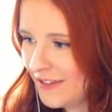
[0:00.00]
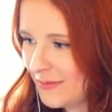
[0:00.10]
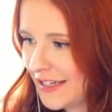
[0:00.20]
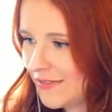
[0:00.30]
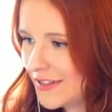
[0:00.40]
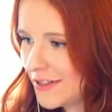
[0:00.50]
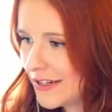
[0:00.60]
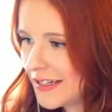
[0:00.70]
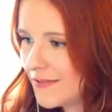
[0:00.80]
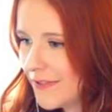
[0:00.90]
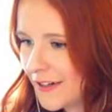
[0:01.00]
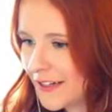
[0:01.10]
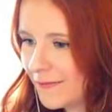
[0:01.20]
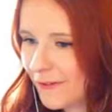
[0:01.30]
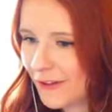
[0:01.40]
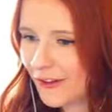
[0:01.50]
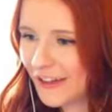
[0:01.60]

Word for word: My inventory is very full.